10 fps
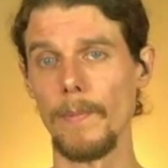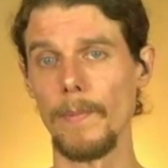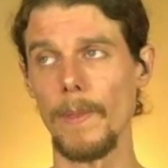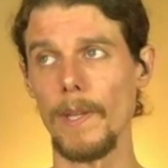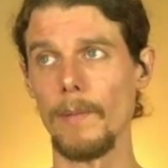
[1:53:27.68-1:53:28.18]

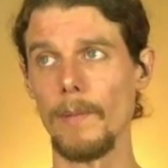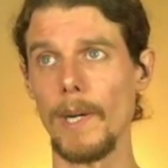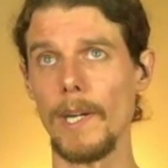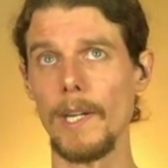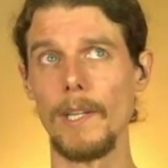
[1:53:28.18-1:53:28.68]
In
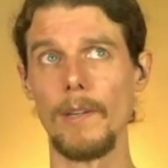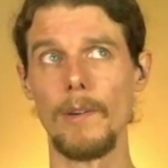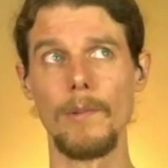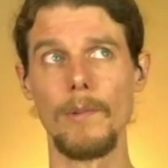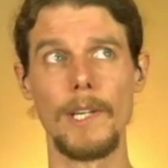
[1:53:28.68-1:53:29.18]
my
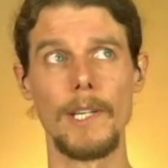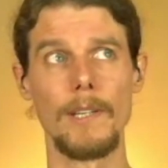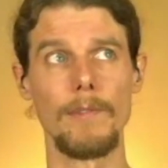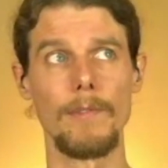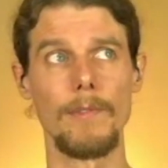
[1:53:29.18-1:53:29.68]
own
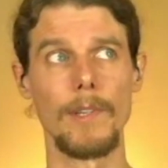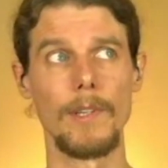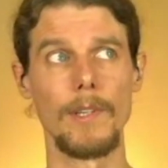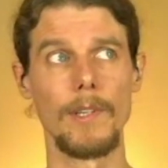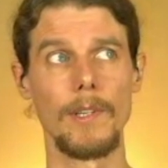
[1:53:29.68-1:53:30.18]
life,
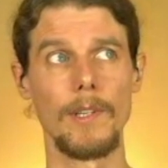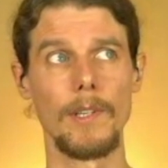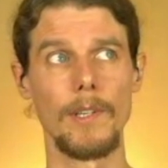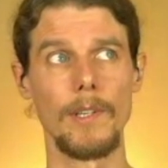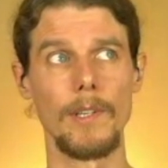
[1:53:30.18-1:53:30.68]

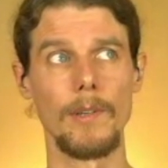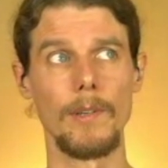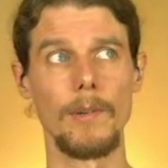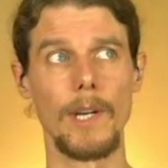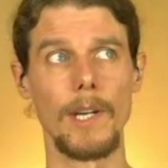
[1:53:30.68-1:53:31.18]
you
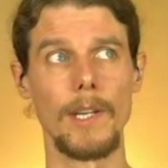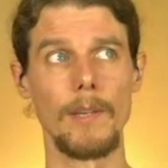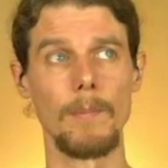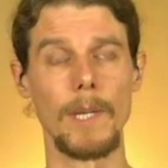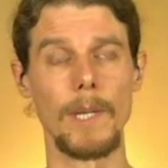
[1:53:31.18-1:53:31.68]
know, I
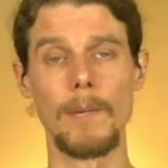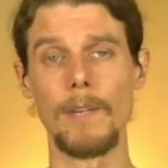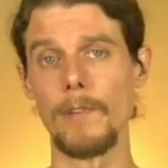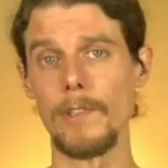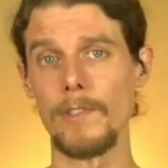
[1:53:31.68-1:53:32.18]
met my
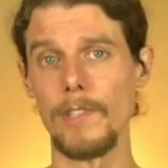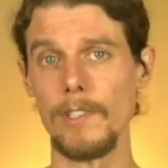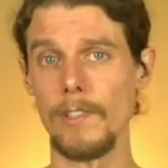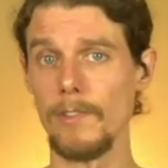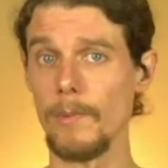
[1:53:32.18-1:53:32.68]
first
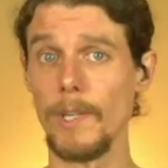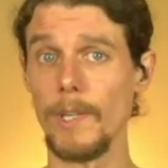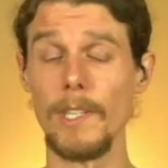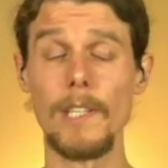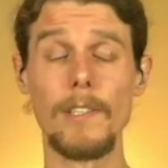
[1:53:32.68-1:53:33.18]
teachers
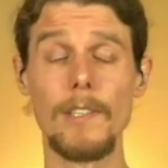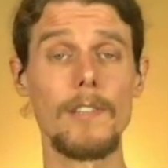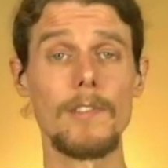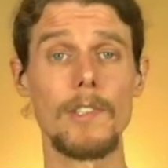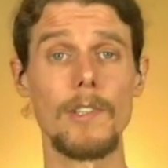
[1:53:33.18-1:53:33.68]
28
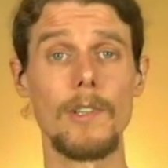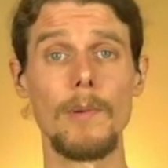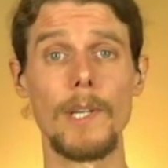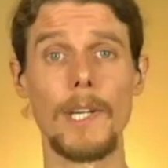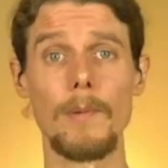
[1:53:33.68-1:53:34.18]
years ago
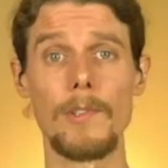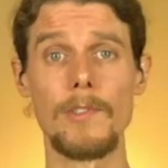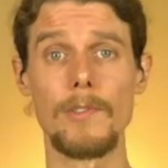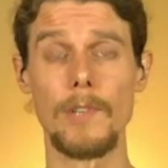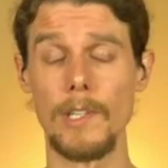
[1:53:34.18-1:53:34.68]
when I was
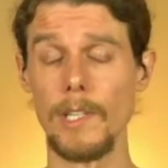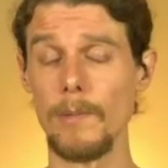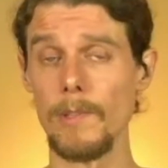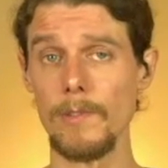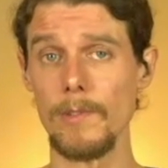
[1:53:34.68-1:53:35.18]
struggling with
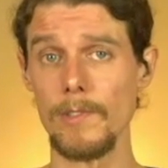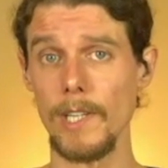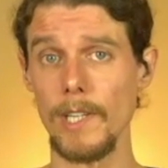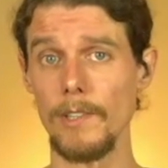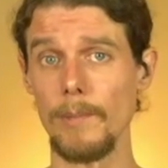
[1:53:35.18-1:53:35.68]

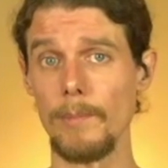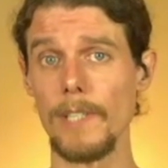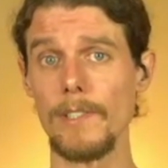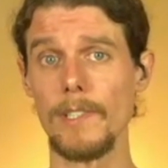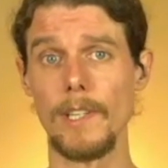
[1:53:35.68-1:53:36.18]
suicidal
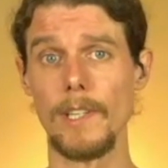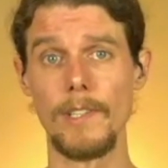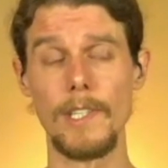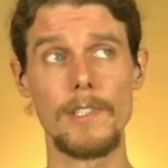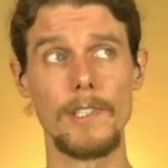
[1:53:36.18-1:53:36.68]
depression and
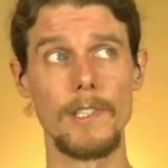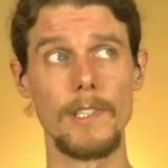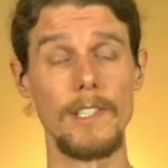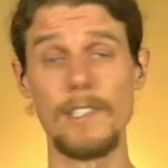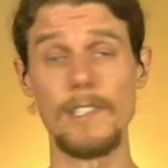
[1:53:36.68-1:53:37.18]
addiction, and
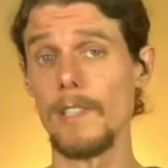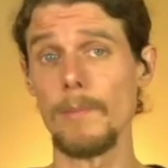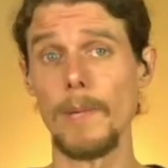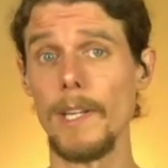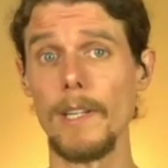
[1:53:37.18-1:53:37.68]
it changed my
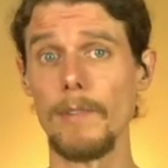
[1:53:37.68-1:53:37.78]
life.